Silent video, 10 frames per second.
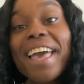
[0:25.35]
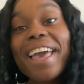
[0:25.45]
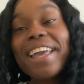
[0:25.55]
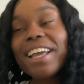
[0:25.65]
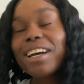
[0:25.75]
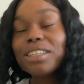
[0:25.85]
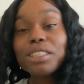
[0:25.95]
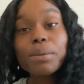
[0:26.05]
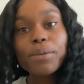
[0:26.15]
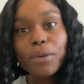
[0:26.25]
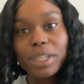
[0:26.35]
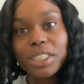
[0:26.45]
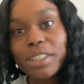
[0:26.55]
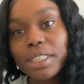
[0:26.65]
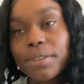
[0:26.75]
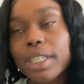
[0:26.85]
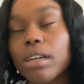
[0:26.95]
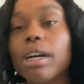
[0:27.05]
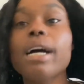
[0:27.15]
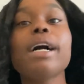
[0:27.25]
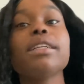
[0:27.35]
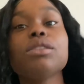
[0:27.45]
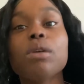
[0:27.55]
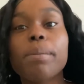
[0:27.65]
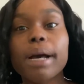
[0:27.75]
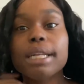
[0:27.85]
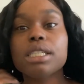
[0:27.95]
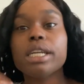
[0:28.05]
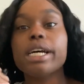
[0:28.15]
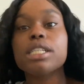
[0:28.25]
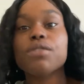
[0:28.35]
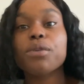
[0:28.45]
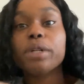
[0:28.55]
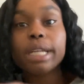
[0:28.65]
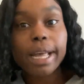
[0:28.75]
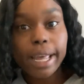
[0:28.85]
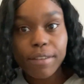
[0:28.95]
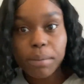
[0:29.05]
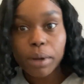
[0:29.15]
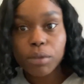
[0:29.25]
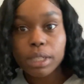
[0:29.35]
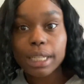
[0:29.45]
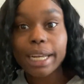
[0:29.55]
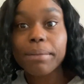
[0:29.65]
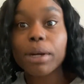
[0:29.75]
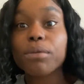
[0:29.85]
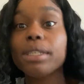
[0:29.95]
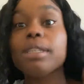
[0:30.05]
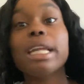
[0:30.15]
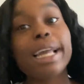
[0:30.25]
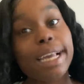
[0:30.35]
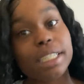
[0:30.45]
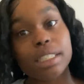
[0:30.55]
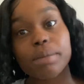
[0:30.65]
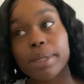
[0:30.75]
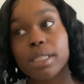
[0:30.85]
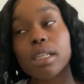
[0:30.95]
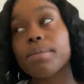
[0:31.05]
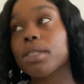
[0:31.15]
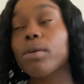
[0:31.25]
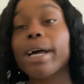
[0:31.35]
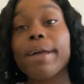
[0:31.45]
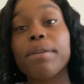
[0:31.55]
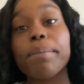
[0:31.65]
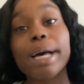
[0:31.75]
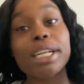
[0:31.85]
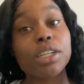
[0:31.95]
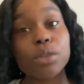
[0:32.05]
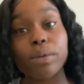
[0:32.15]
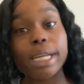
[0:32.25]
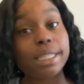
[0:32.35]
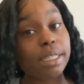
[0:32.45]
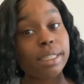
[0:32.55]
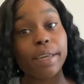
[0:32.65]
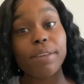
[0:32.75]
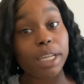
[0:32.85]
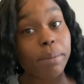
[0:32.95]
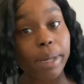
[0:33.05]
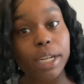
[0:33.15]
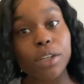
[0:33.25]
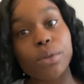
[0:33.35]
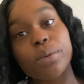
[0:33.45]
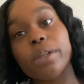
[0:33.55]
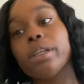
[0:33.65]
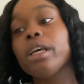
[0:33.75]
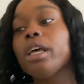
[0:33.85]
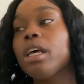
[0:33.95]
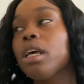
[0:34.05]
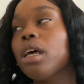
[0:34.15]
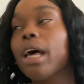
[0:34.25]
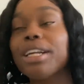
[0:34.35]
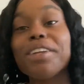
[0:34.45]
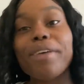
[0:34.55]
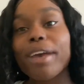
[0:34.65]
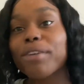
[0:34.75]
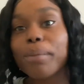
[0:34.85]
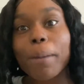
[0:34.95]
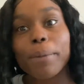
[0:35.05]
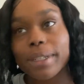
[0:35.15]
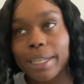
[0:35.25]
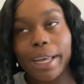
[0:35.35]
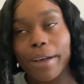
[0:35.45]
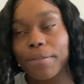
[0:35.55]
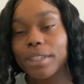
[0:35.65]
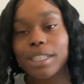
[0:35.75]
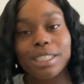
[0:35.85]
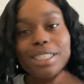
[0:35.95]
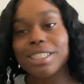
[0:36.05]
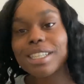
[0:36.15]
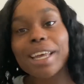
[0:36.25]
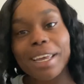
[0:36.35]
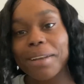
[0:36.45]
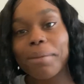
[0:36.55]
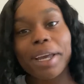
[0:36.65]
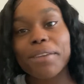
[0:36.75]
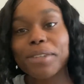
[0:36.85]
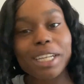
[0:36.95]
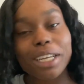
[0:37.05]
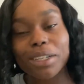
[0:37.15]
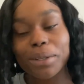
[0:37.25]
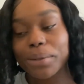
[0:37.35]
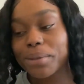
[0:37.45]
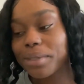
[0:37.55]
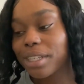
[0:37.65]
Hey y'all, so before I start this video, I do apologize for not having my ring light. My ring light actually messed up, so I have to buy another one. I still have yet to buy another one. I don't even have on my birthday outfit. This is just like my everyday clothes.